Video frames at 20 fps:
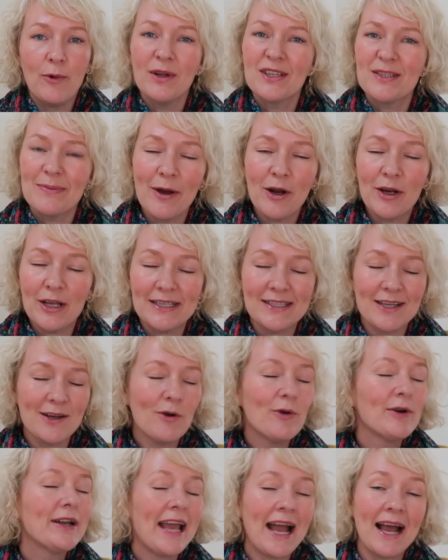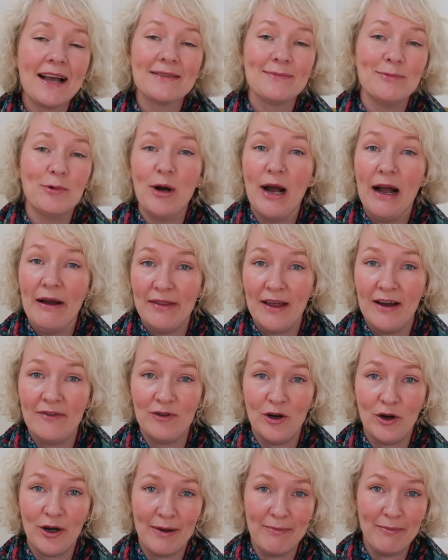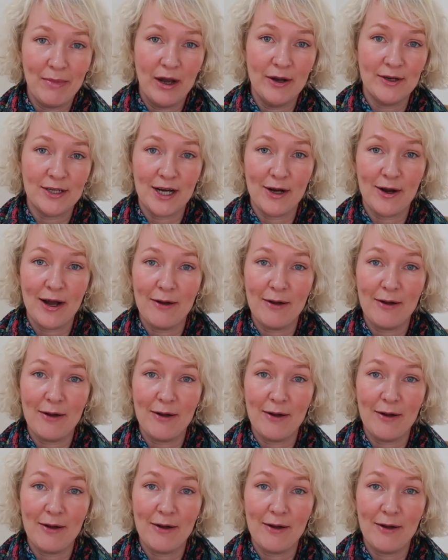Well, to be honest, it already has brought out that vlogging mojo.